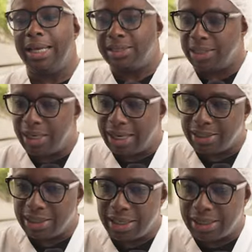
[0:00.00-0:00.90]
as you,
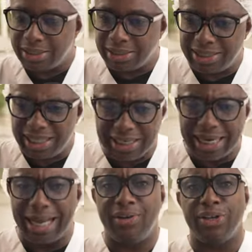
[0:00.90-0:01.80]
as you, as you sit
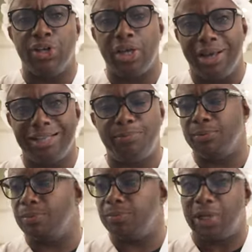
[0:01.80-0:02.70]
down and you
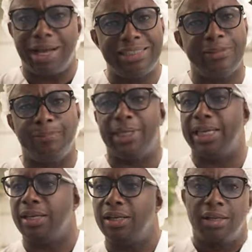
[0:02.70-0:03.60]
con-
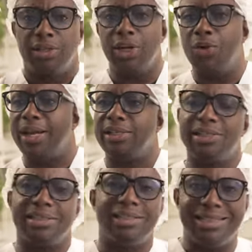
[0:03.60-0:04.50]
contemplate, yo, I
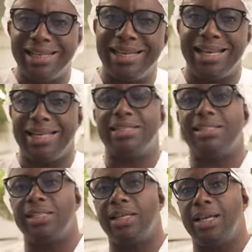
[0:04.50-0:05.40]
just did
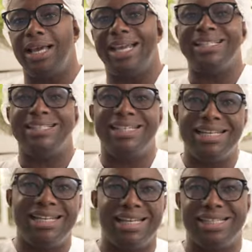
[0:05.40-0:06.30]
this. I
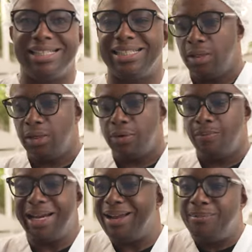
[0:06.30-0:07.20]
did this.
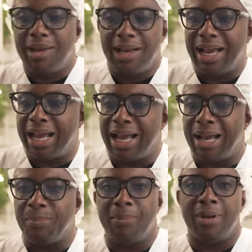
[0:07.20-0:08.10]
But I'm,
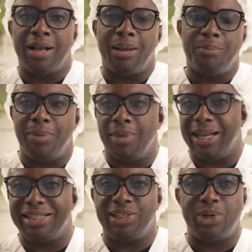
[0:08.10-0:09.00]
I'm I'm
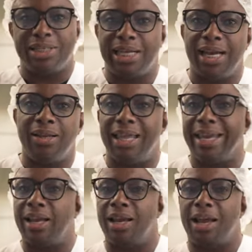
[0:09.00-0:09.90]
as you could tell,
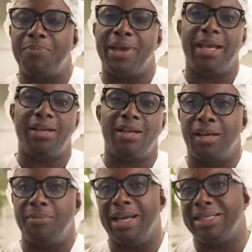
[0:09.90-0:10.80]
like I'm not
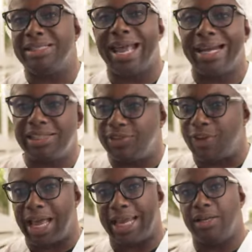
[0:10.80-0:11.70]
I'm not
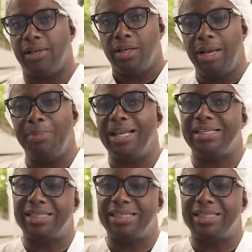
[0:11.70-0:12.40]
satisfied. I'm not